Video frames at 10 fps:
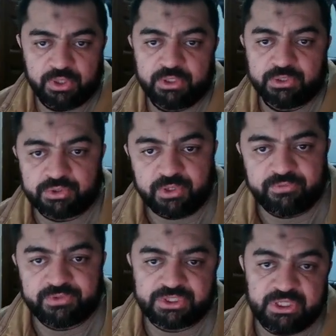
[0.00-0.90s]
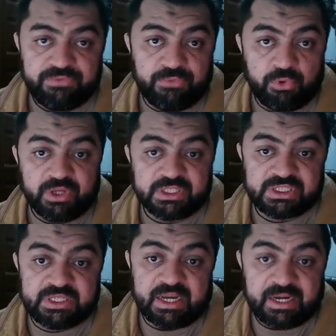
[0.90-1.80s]
So if C4 is
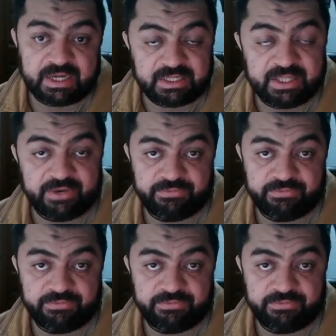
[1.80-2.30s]
greater than